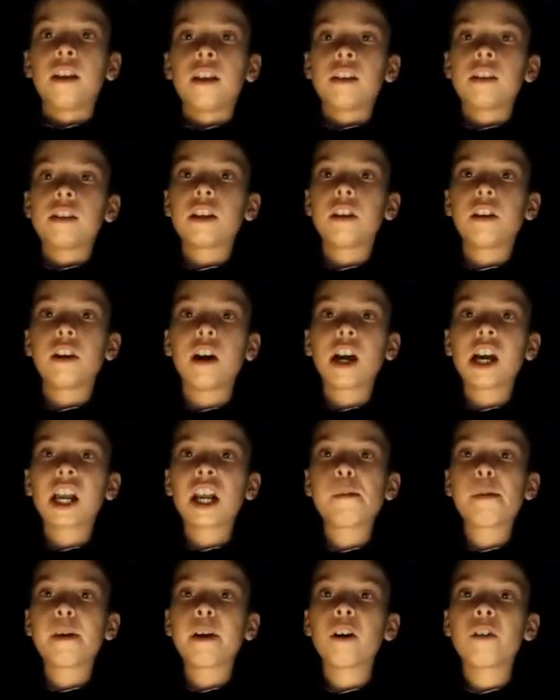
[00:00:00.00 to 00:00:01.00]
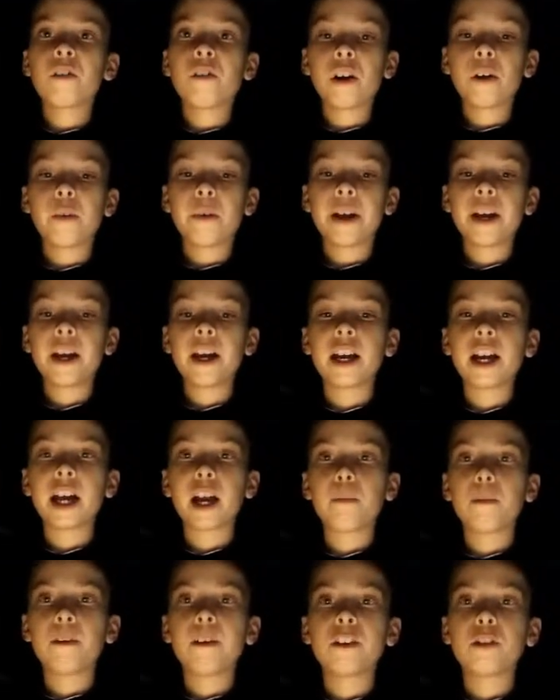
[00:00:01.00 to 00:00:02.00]
So I'm going to be reviewing
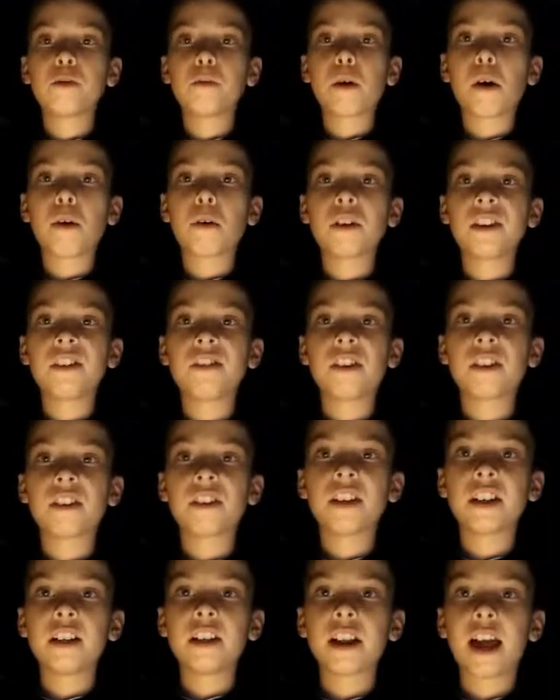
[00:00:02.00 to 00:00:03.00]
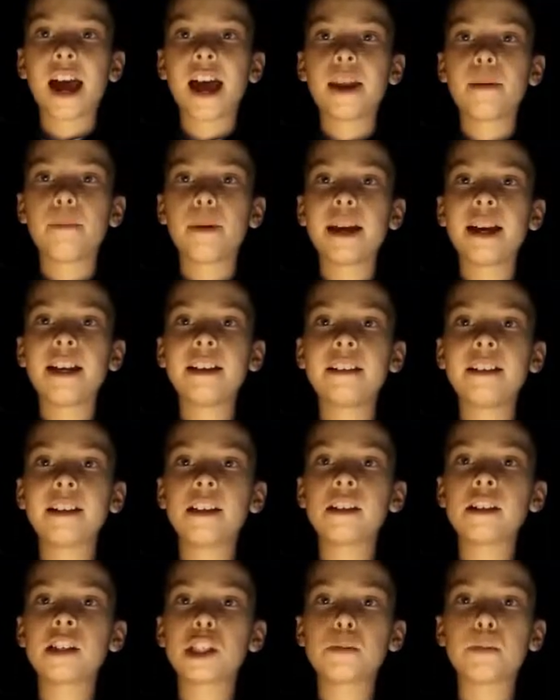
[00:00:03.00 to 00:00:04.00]
Cameron's well-constructed and
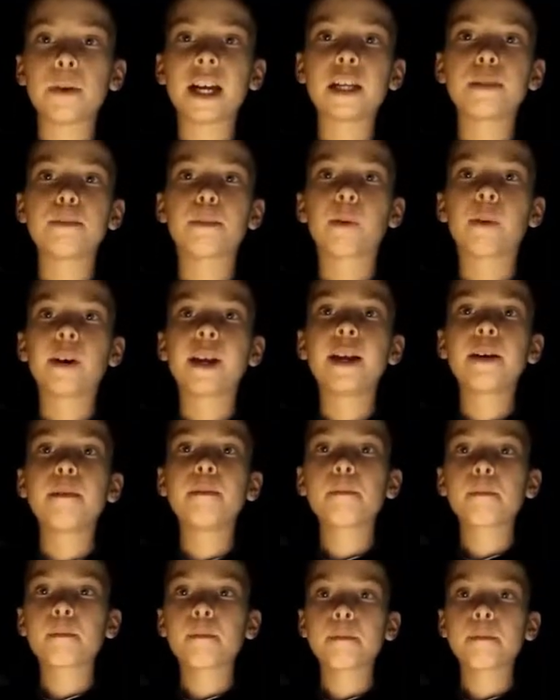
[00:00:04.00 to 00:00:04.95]
painted Space Marine.